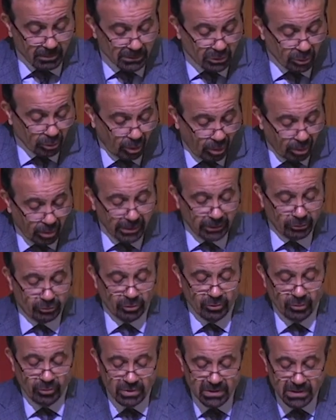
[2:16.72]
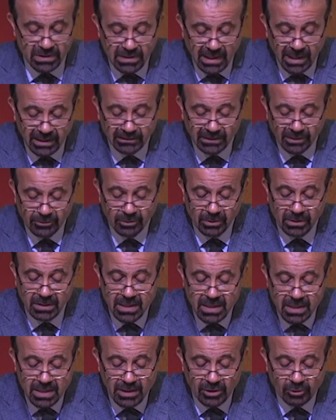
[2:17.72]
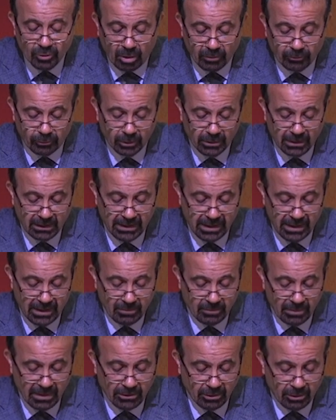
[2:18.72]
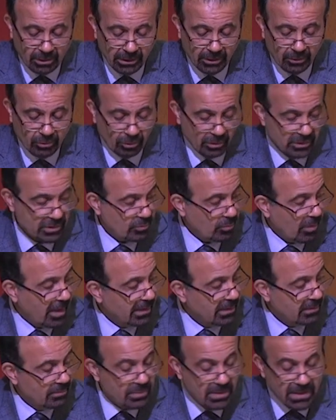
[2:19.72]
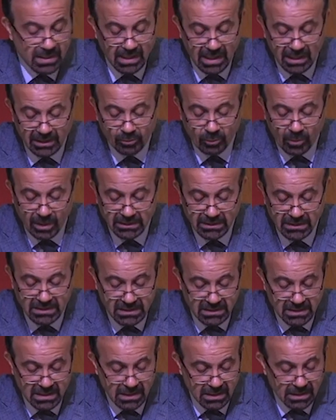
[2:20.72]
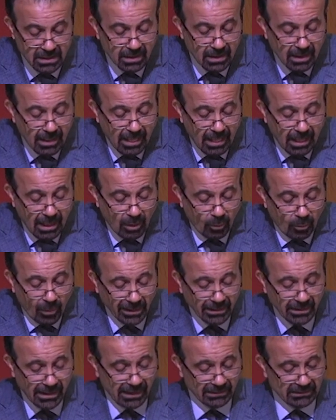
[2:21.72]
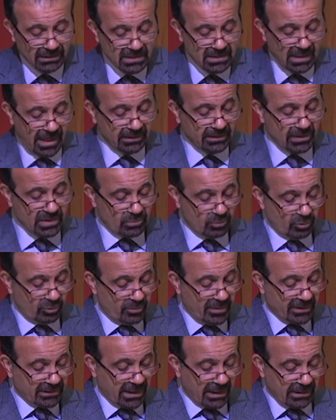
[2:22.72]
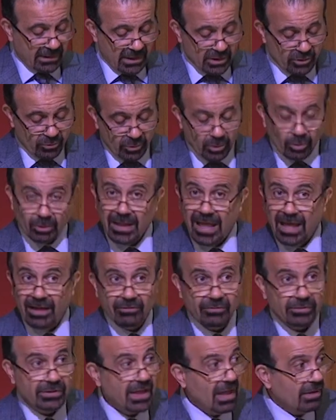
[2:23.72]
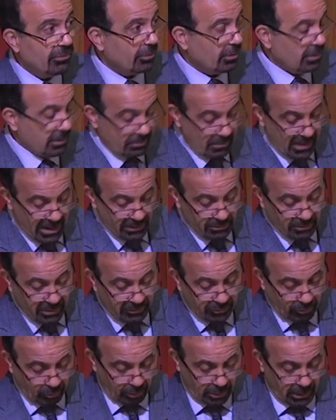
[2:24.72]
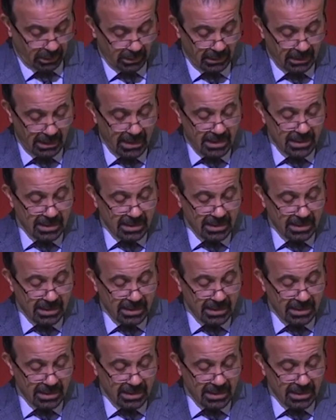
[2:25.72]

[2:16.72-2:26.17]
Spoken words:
But the law introduces another key novel claim in Articles 1b and 1c, one that the Zionist movement and Israel have never made before.